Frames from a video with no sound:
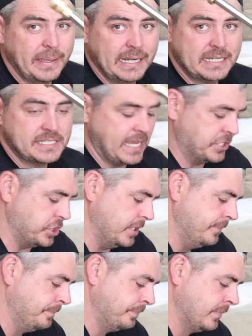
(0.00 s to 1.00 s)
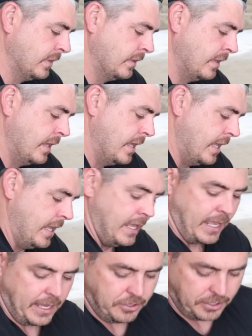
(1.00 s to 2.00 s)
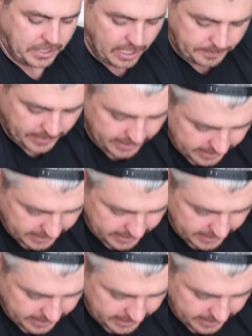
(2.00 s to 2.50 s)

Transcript: up an extension and hook up